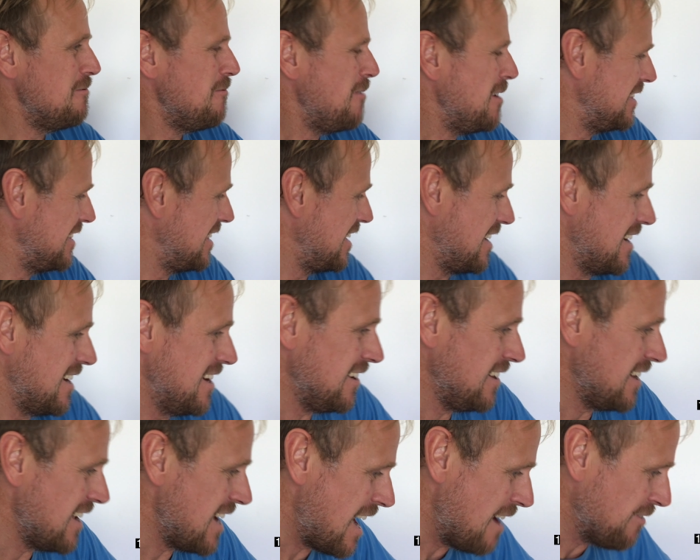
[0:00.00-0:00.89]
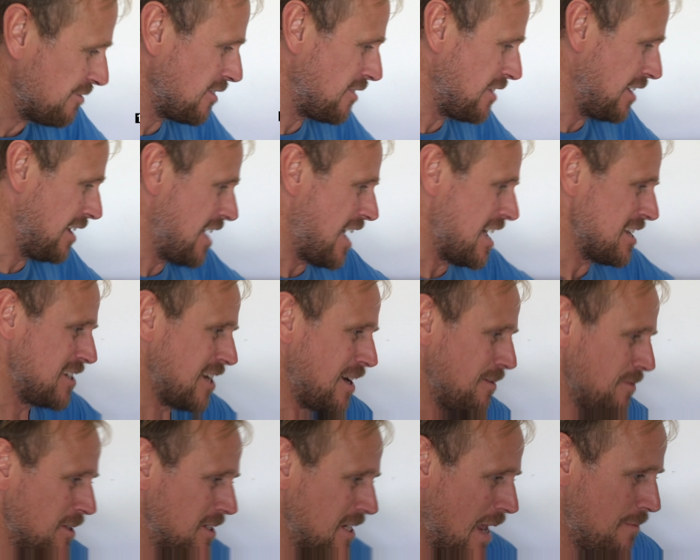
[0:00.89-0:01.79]
what the hell? After the last
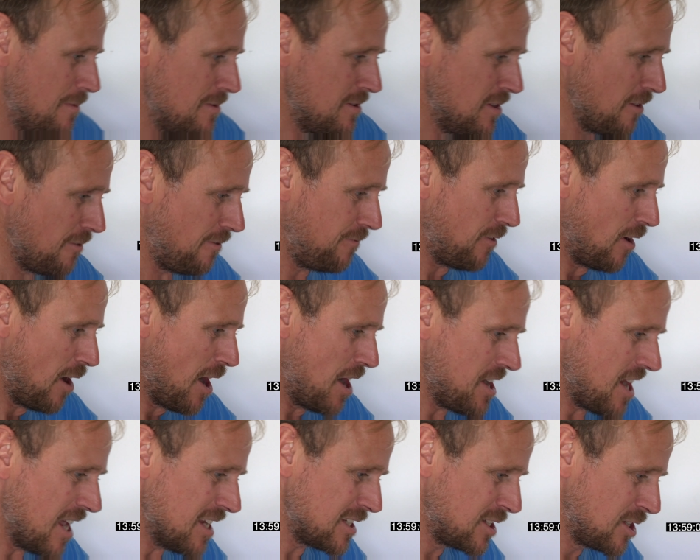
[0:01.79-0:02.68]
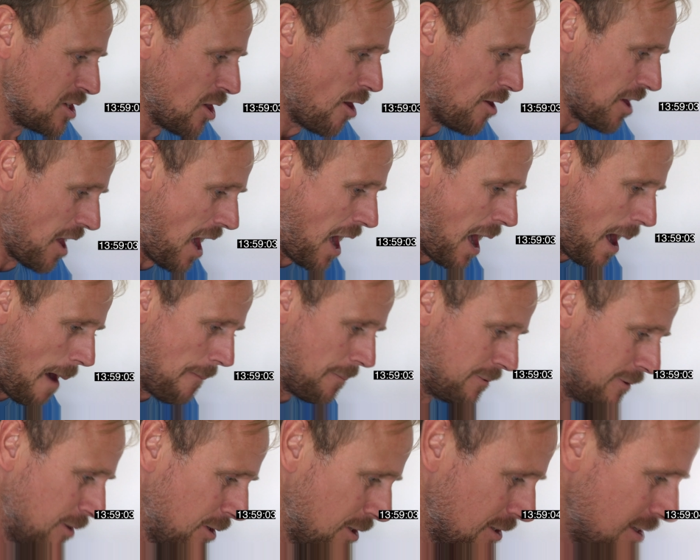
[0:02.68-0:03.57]
time this happened, the fine has gone
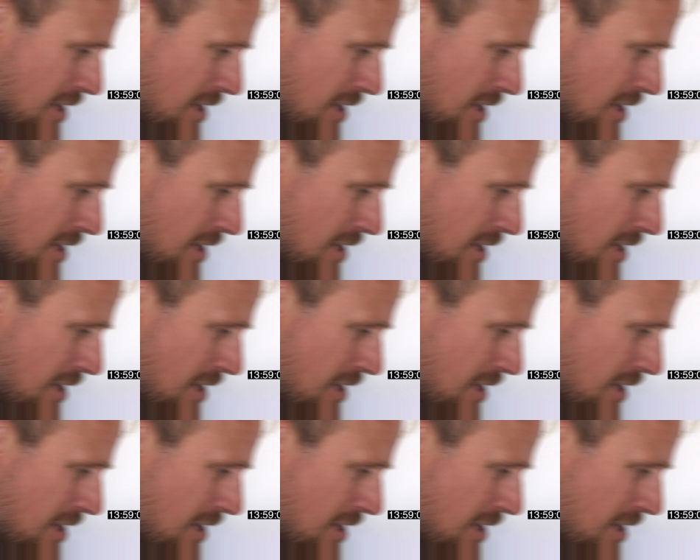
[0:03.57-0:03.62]
up. Look